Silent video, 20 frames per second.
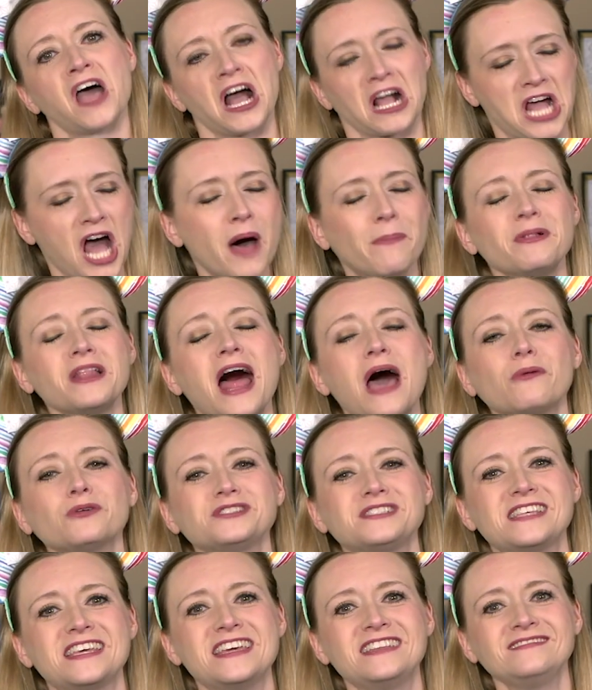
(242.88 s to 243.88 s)
couple
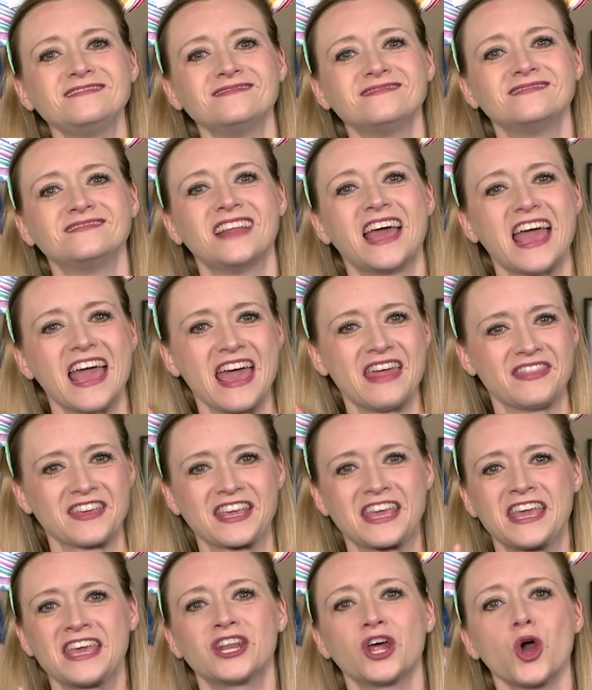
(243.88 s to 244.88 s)
hours in, and the
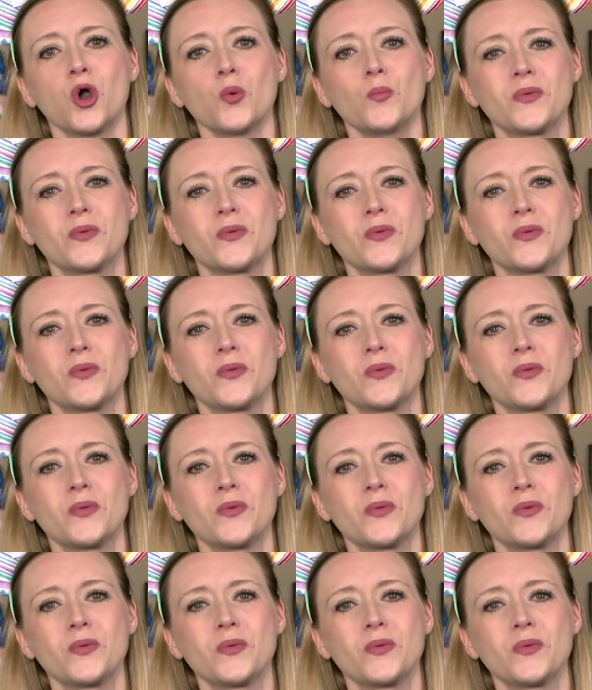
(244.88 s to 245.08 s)
kiddo